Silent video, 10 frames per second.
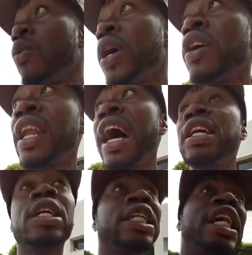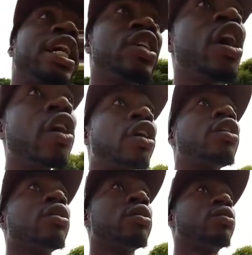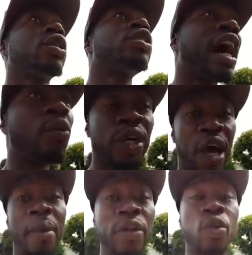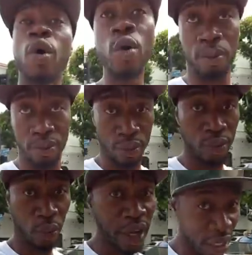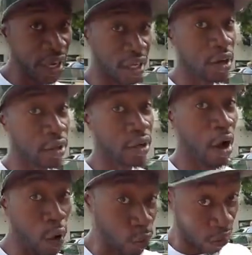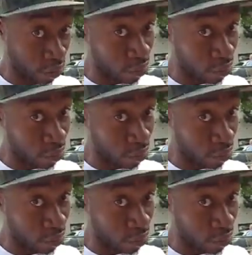We're not getting younger the time we come out the womb. We're getting older.